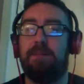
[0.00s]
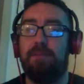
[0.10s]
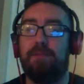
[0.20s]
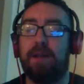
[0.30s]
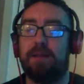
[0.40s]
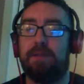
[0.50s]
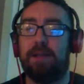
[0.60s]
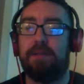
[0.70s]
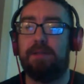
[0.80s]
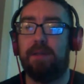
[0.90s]
movie.
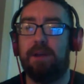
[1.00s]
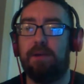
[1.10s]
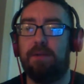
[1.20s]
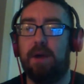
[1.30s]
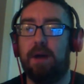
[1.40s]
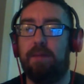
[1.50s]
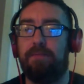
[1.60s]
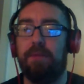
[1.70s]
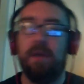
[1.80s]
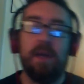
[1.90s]
It's
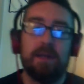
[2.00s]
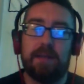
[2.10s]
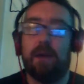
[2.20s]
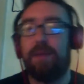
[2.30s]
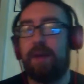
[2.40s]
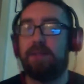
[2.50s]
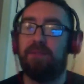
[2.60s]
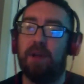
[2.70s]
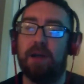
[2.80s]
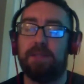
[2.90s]
not without its
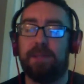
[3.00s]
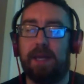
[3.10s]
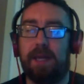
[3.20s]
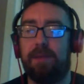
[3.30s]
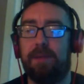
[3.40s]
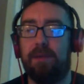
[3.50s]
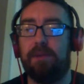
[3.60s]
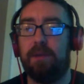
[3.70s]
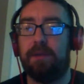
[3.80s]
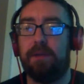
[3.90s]
flaws, but they can be
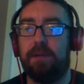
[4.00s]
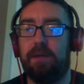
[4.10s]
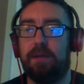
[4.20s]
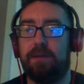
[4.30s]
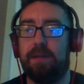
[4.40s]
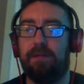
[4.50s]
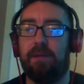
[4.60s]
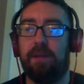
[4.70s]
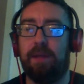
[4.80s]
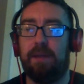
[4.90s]
overlooked, and it's
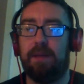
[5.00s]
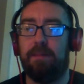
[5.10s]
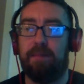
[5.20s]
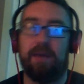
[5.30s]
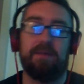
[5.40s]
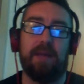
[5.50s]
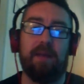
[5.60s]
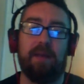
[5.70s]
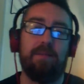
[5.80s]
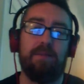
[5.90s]
definitely the best
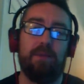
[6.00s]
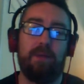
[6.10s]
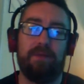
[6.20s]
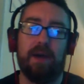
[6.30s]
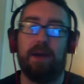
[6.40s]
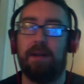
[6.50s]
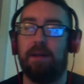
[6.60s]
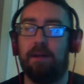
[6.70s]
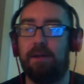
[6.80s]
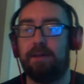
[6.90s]
Alien movie we've gotten in a
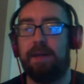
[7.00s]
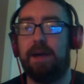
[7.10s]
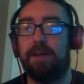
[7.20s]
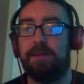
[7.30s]
long time.